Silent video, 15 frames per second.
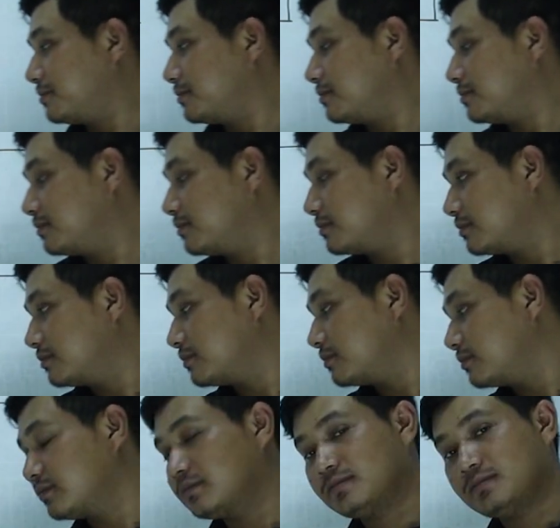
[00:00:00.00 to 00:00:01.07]

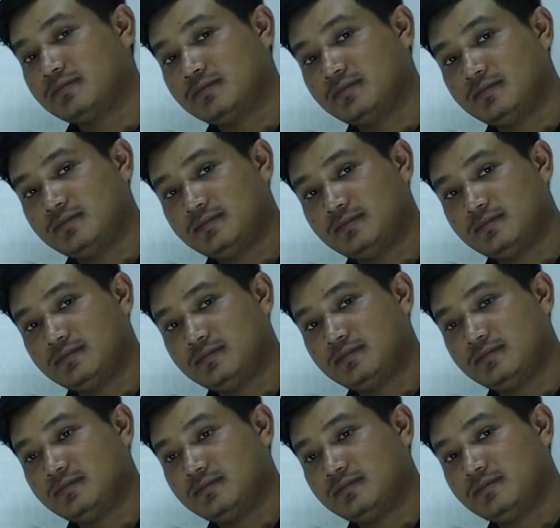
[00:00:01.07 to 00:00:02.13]

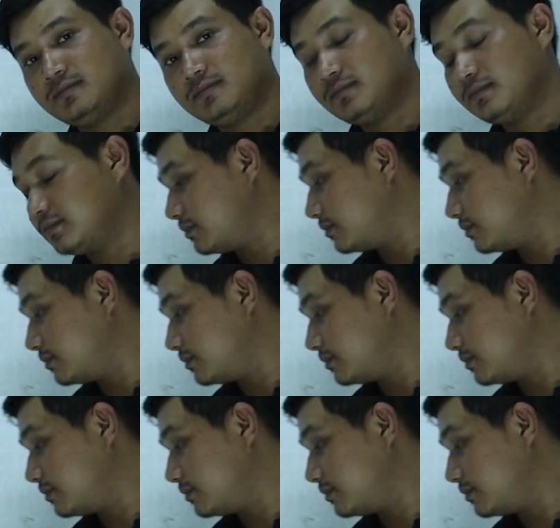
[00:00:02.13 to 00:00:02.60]
Nothing is said.